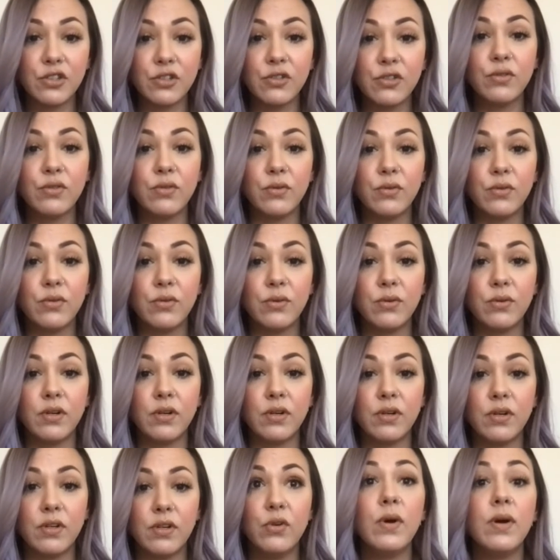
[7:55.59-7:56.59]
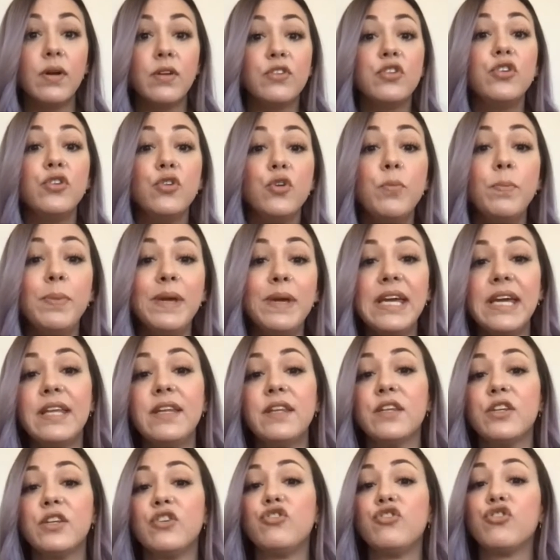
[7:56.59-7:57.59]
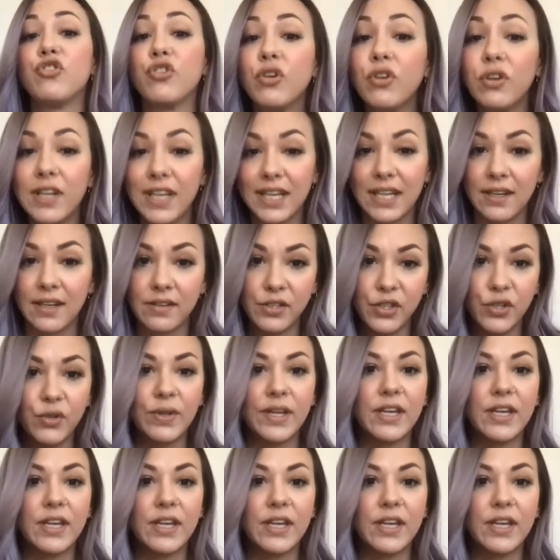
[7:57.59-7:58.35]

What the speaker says: to be in the journey too.